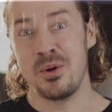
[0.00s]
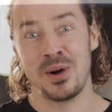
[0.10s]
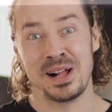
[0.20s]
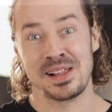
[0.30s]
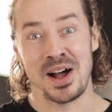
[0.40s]

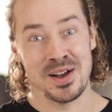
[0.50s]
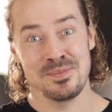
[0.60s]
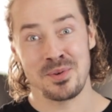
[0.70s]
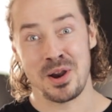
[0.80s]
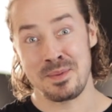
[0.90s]
while
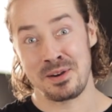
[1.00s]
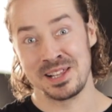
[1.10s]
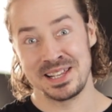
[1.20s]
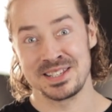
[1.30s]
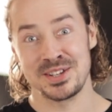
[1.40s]
I'm
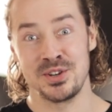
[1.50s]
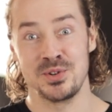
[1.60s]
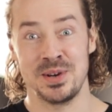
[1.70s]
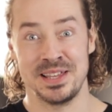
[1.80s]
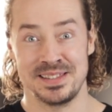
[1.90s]
primarily concerned
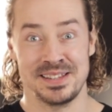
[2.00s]
with